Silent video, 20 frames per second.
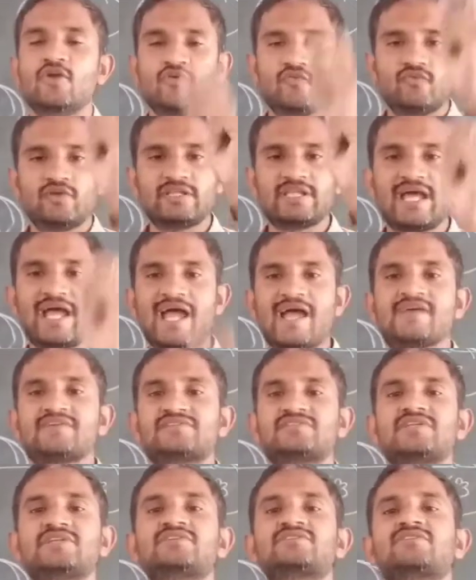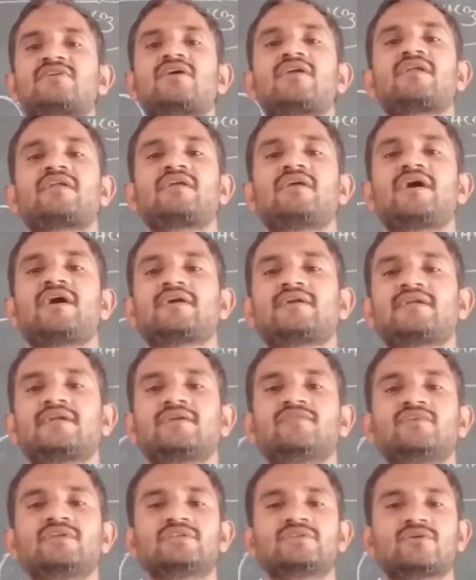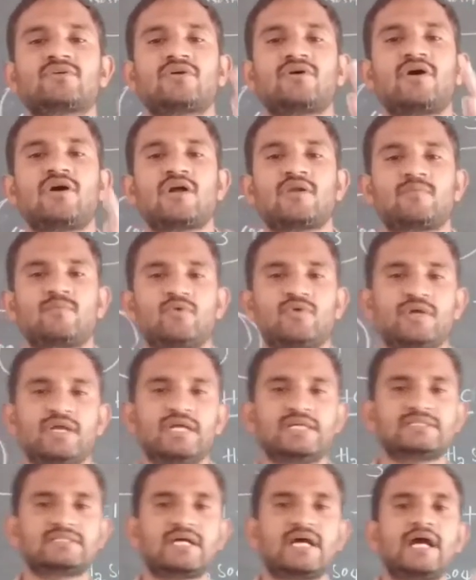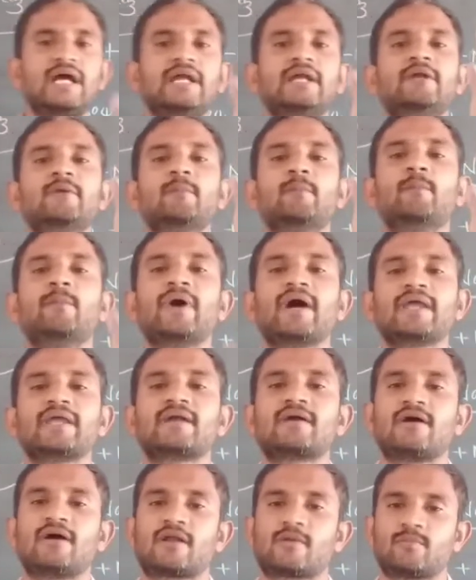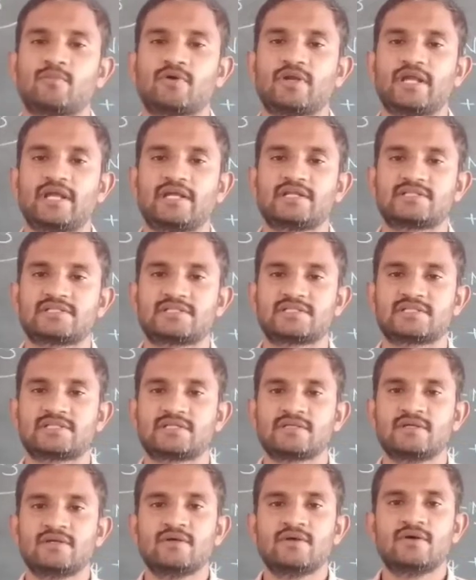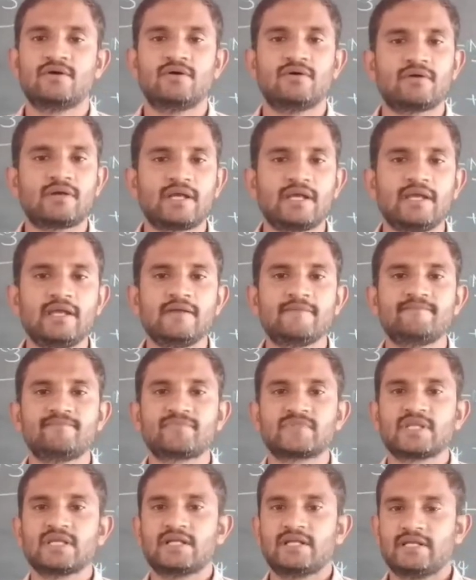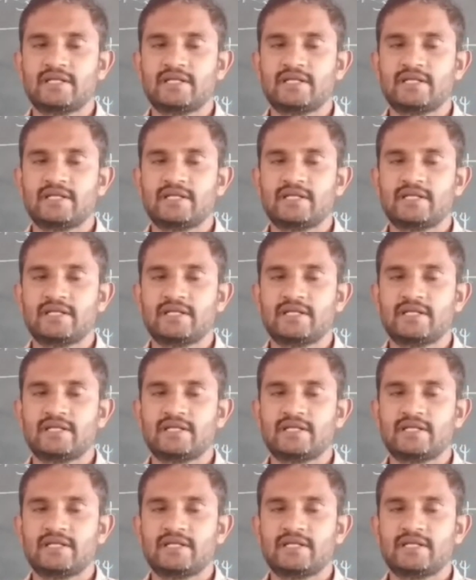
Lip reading: when the acids are reacting with carbonates and bicarbonates. Okay,